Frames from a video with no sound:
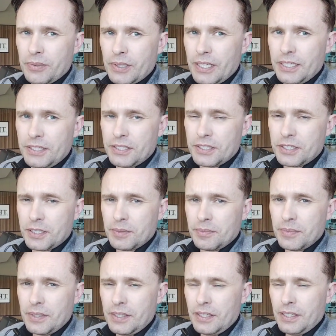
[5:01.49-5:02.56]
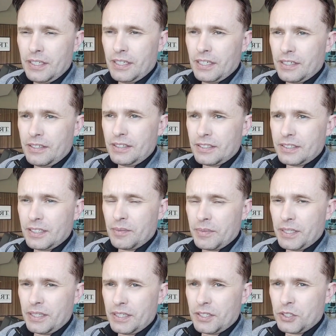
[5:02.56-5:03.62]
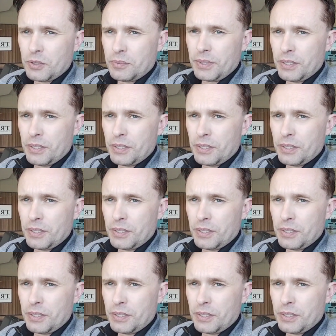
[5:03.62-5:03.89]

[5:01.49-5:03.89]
relationship. I think it's something that should be